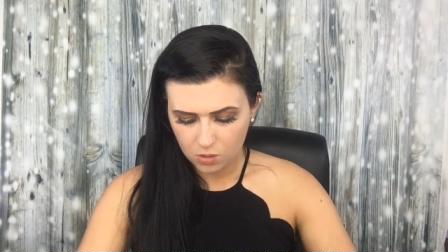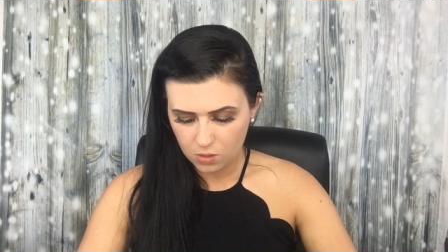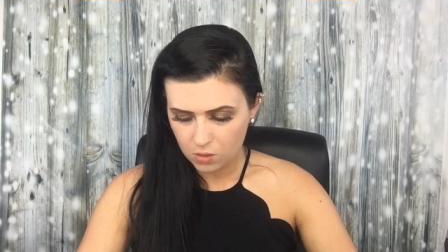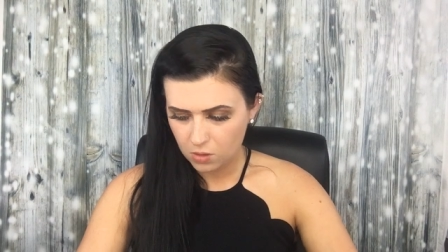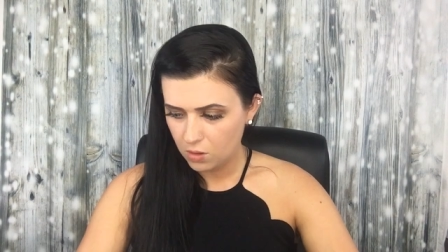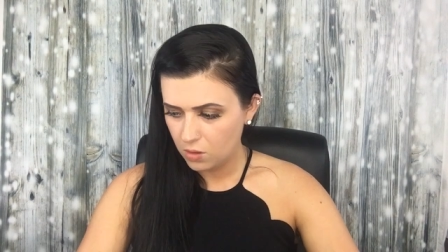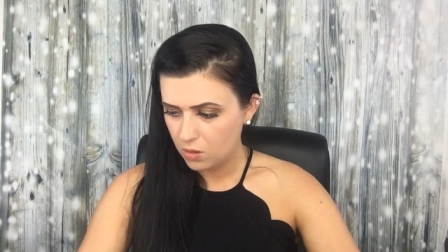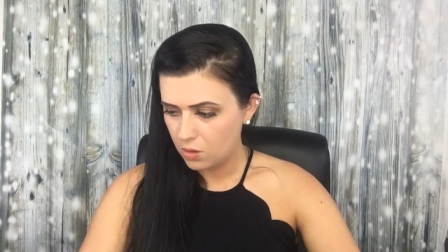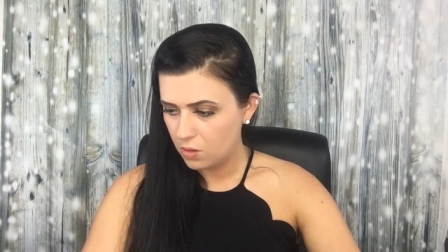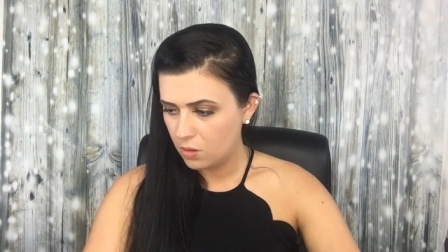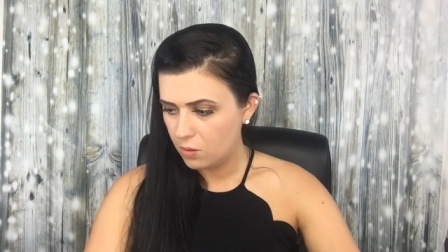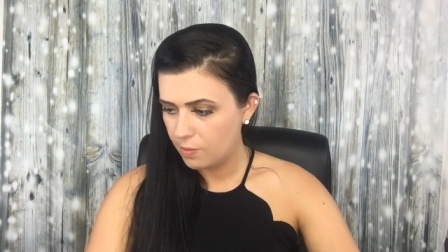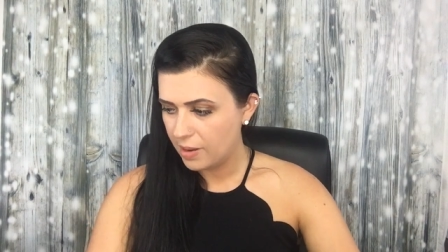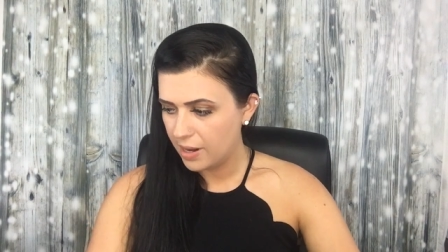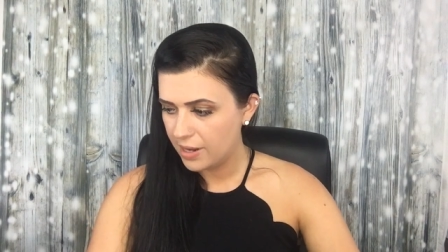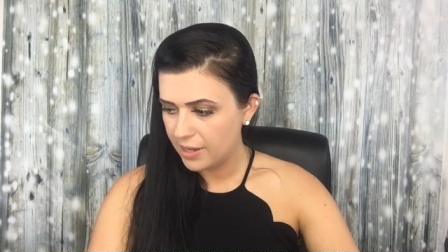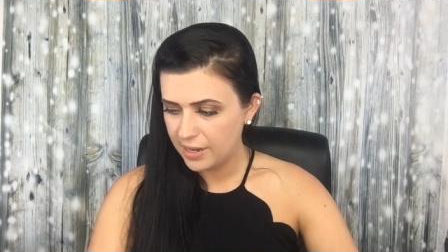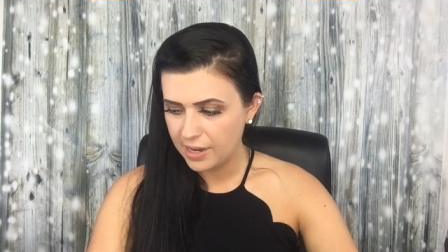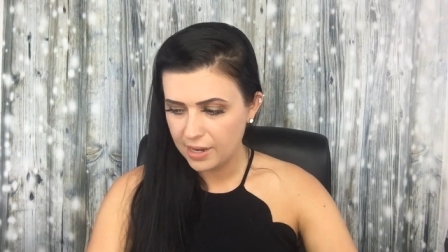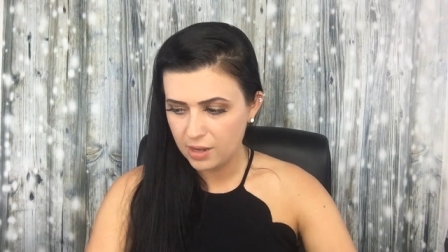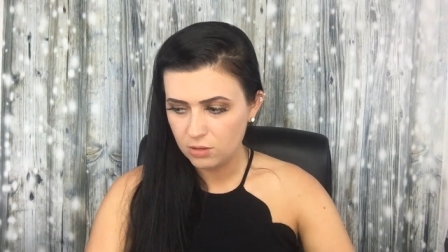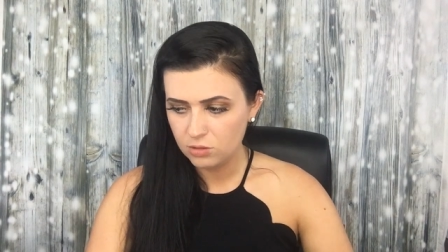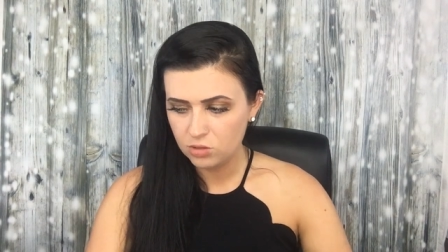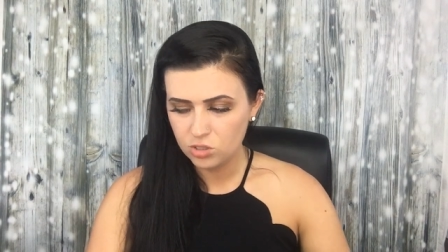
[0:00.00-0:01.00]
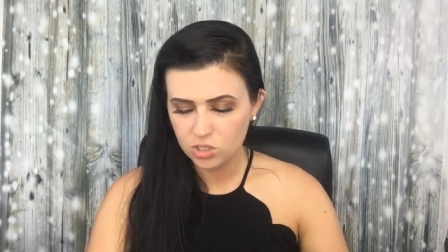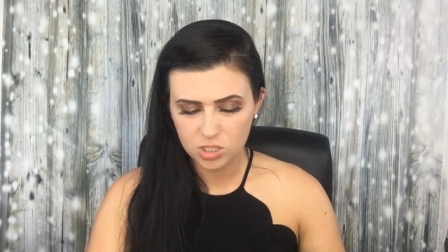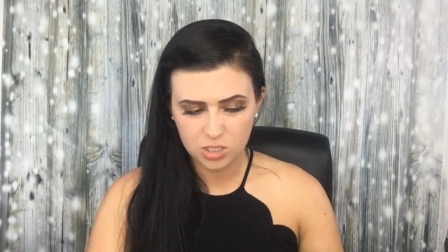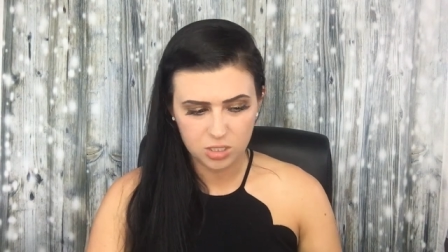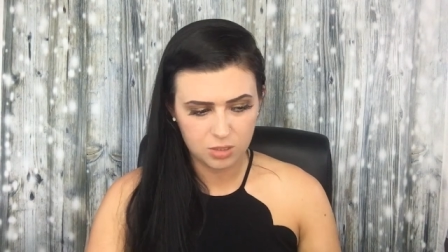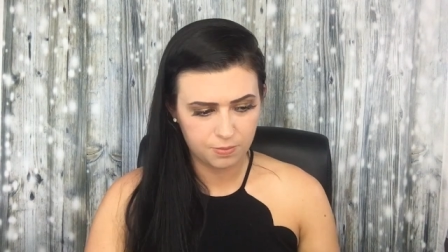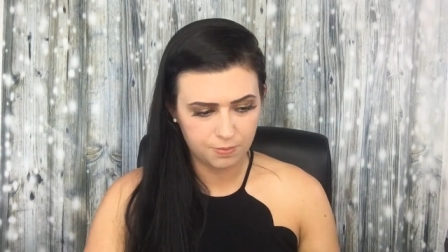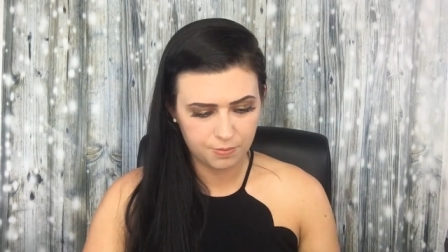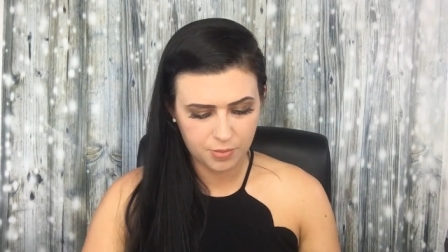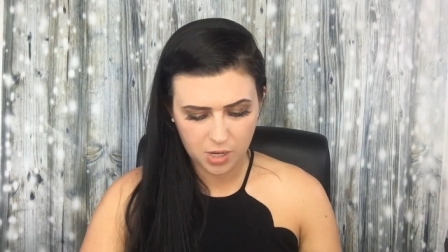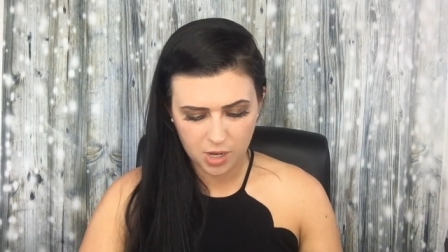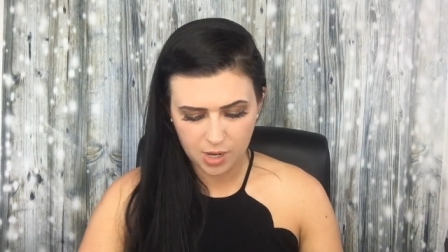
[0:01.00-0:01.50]
Oh, my nail
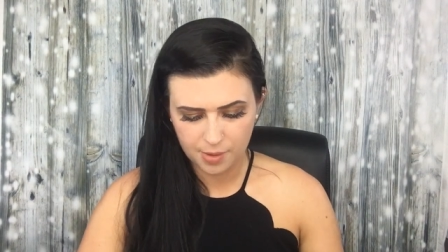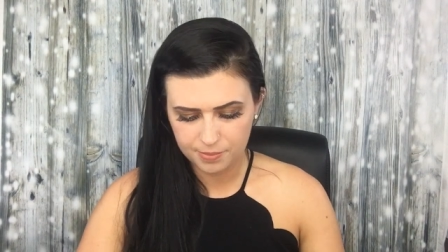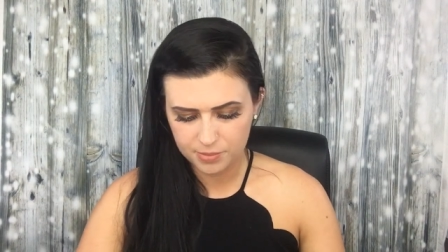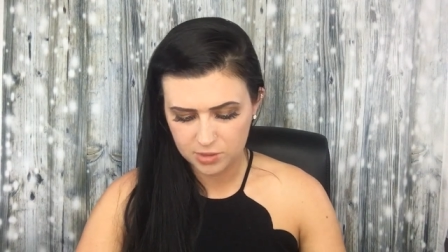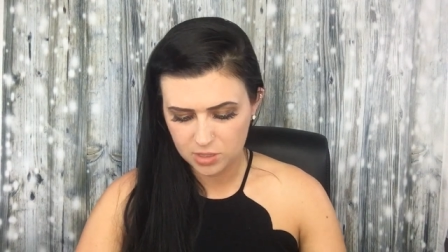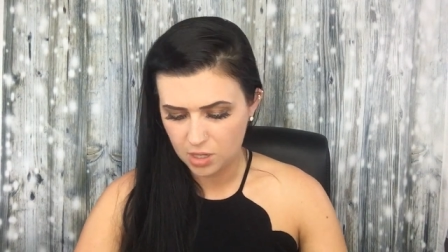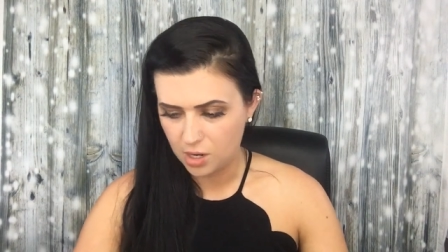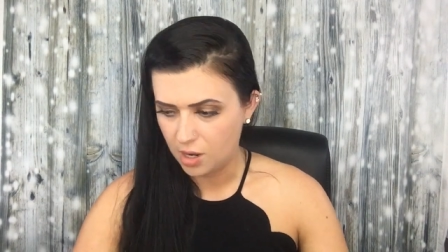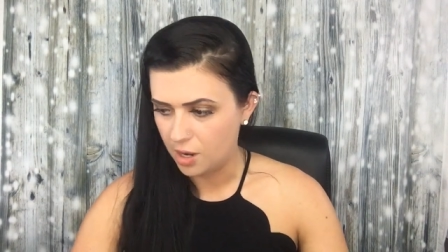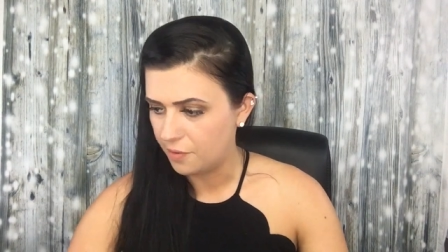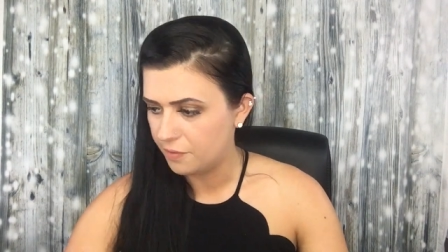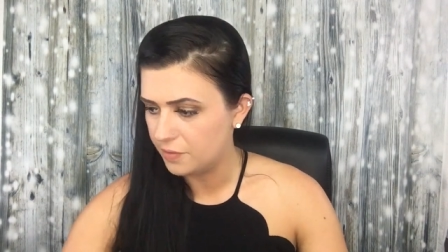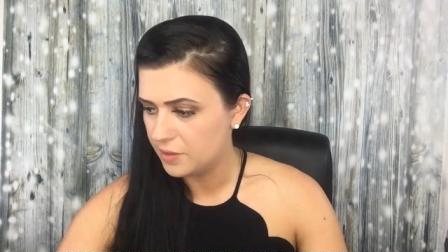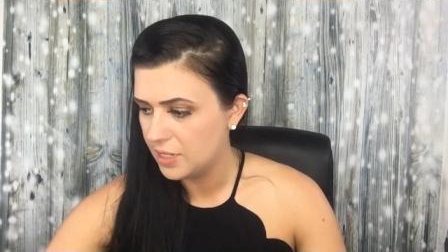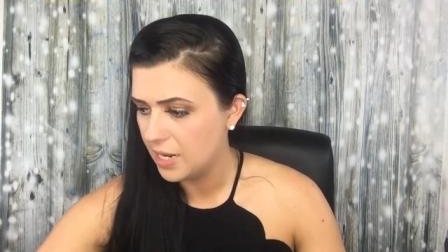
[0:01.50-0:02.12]
just popped off.